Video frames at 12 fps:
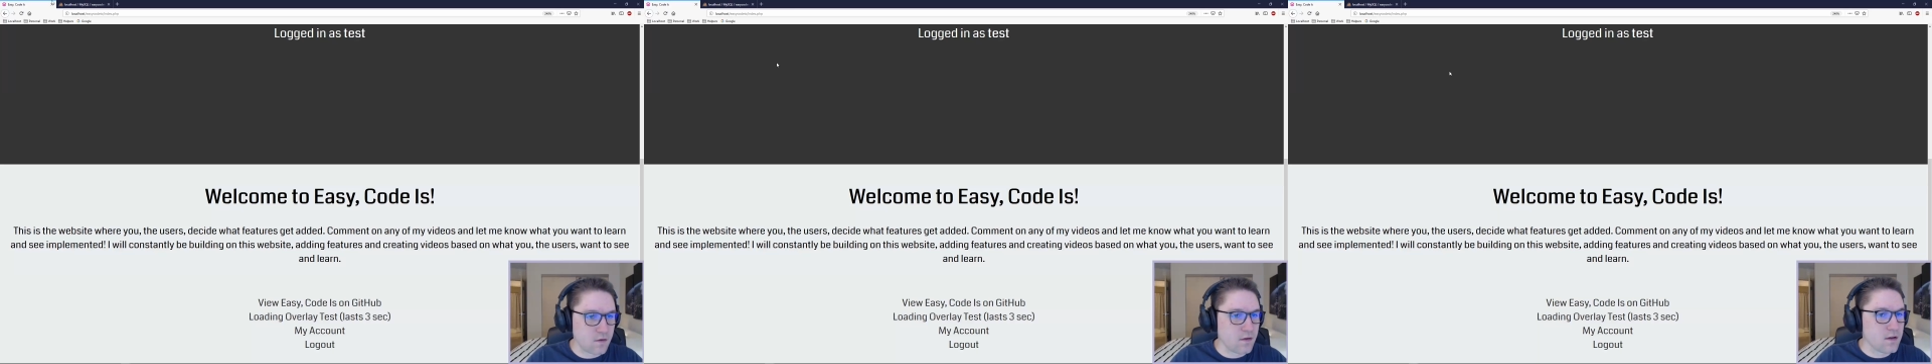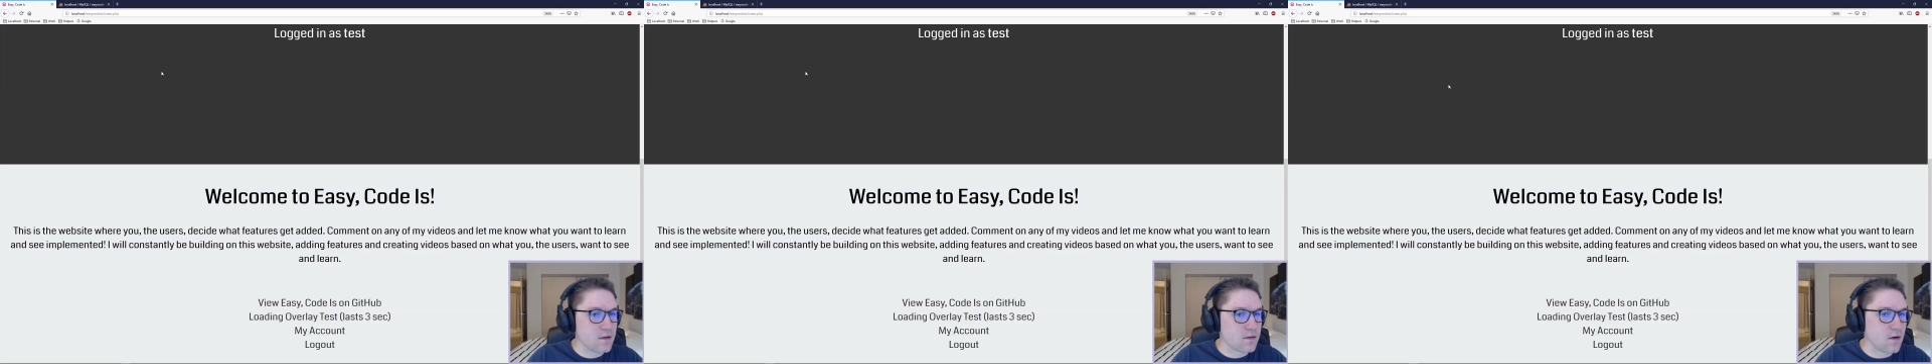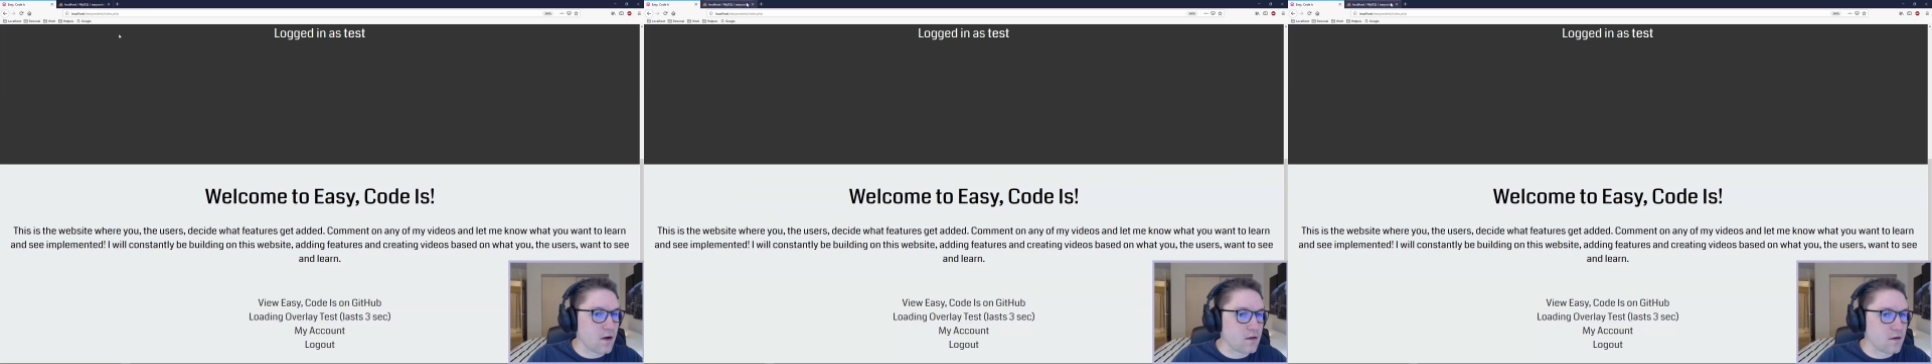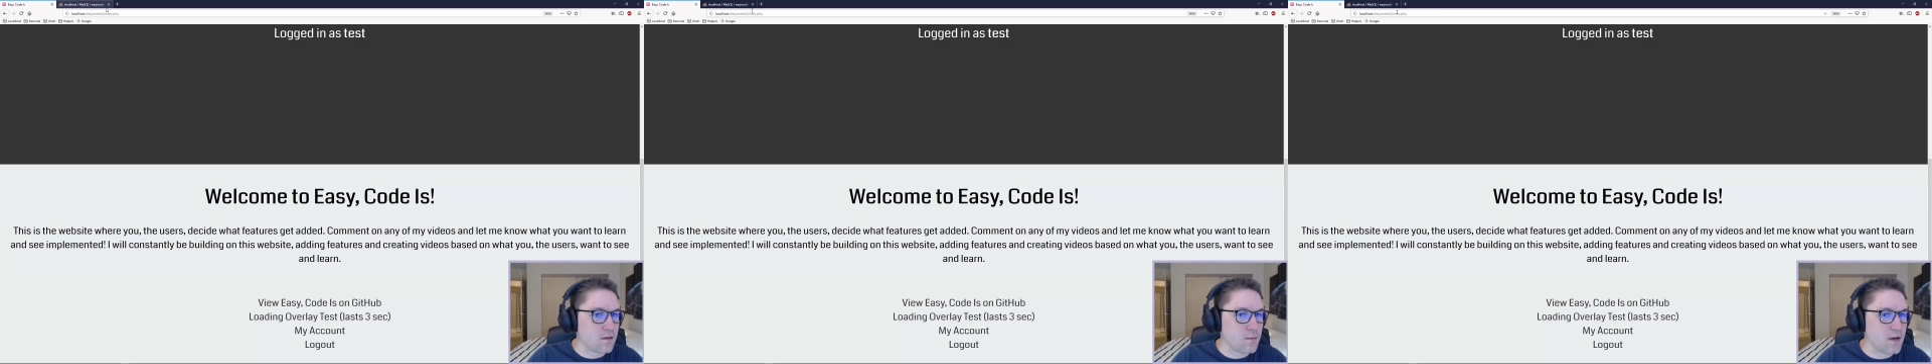the link is gone
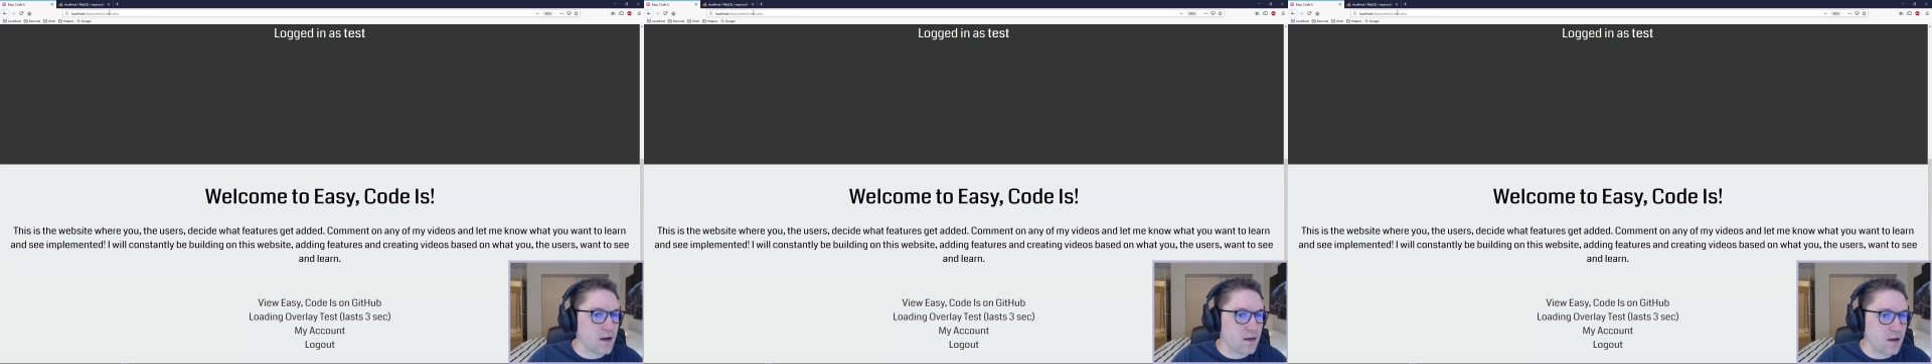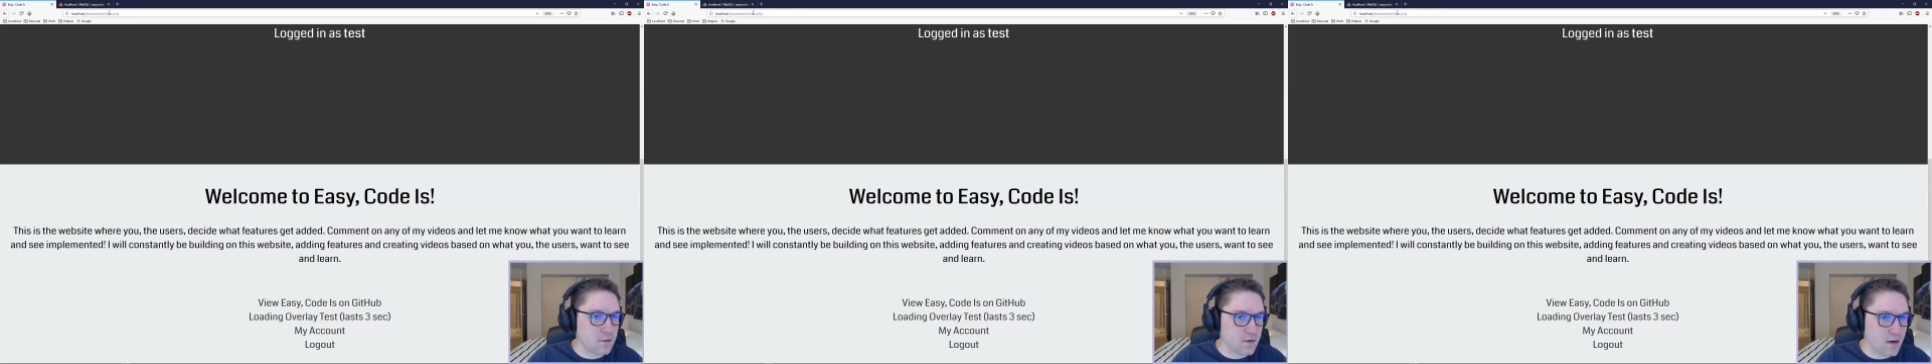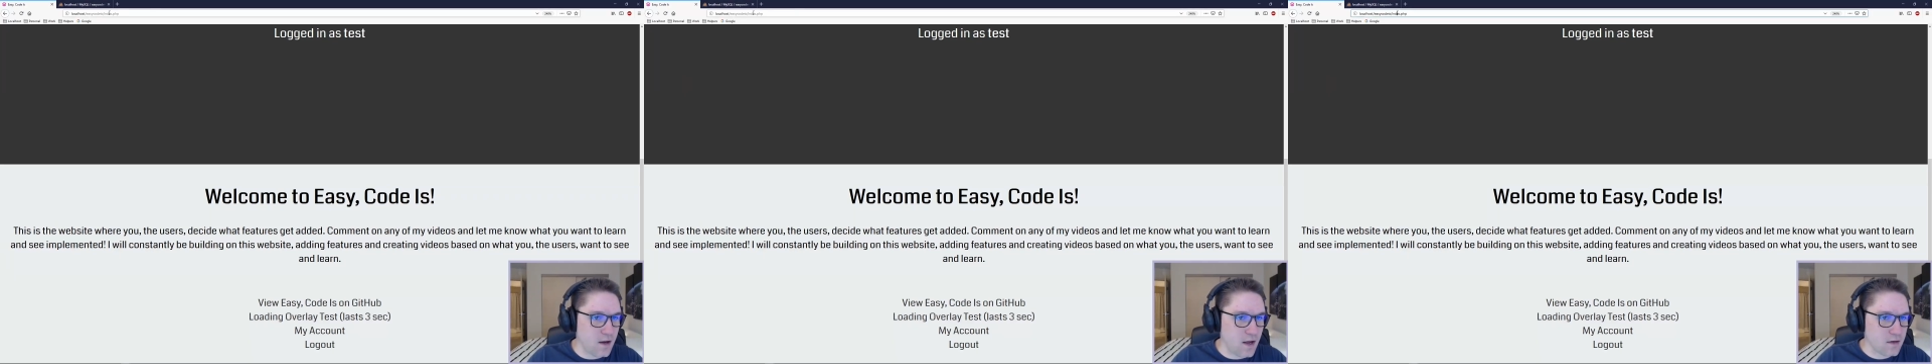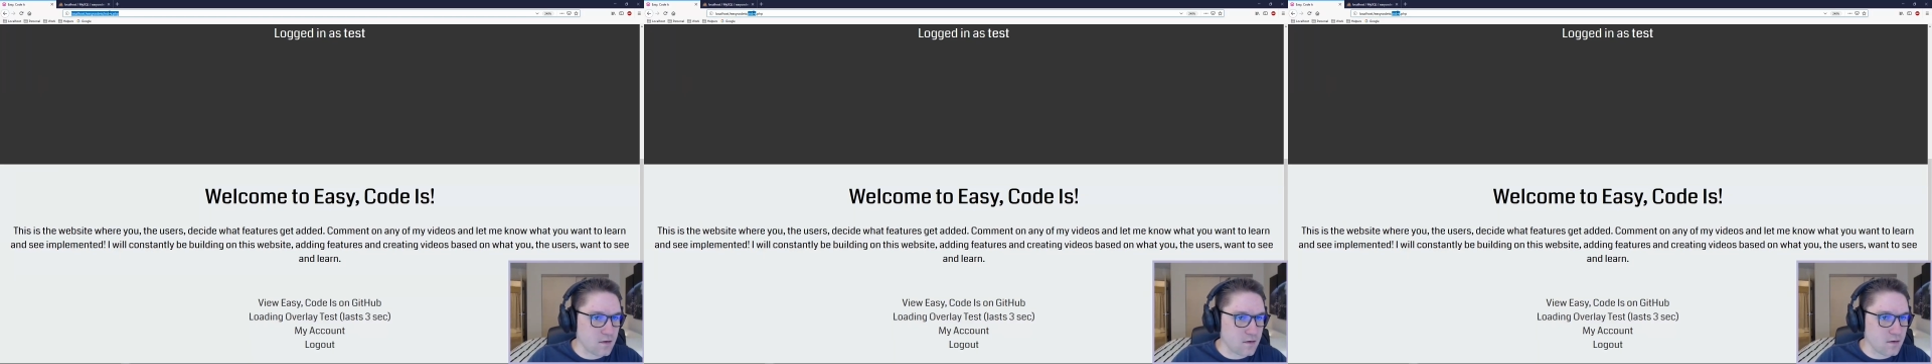doesn't mean I can't try to
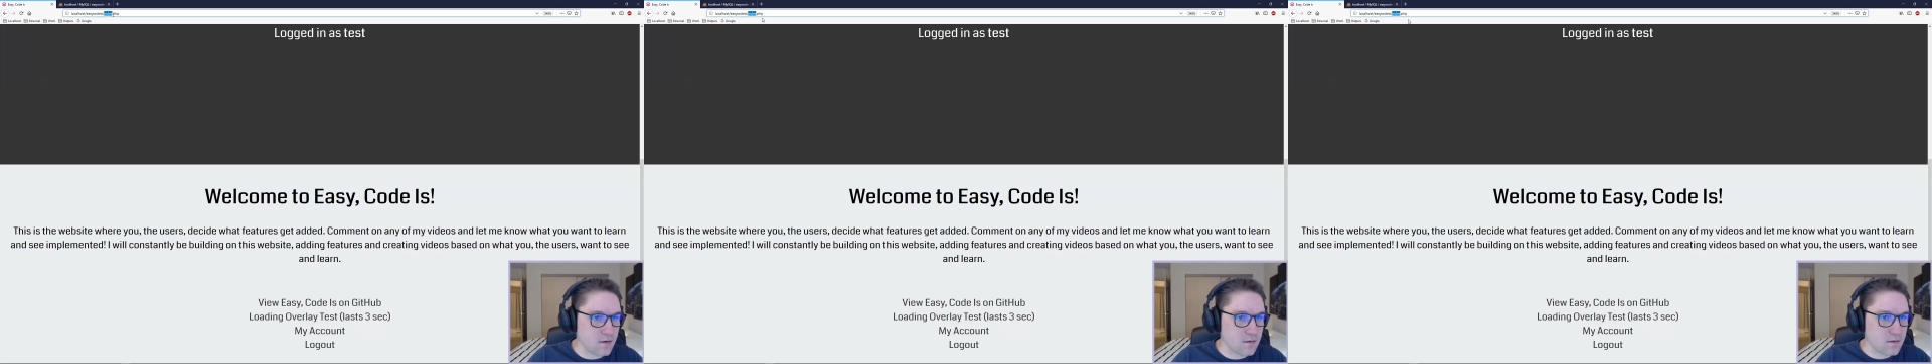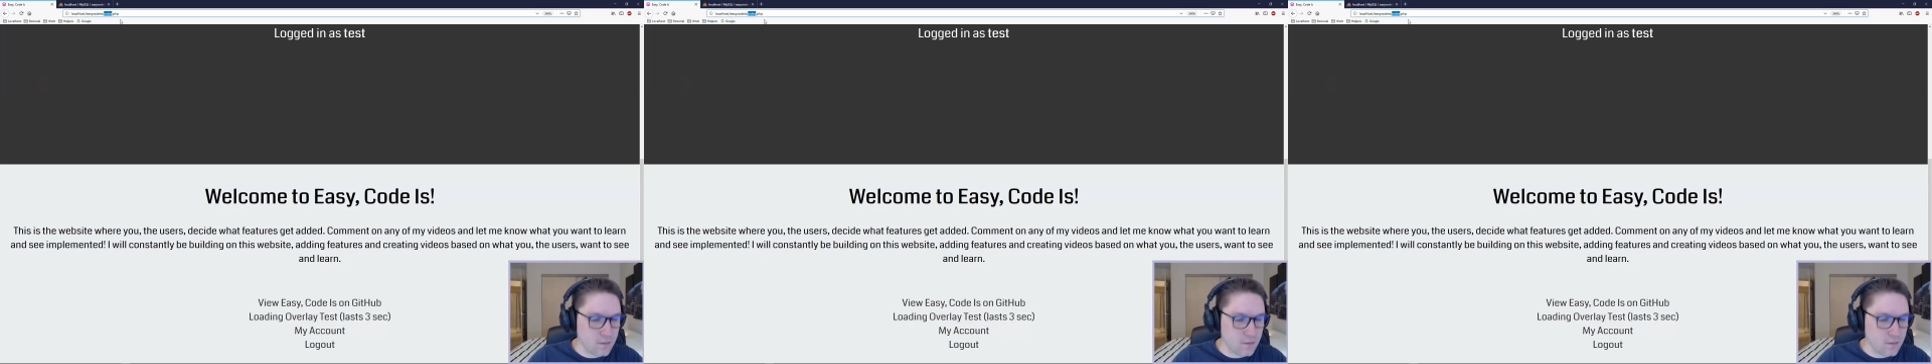access it,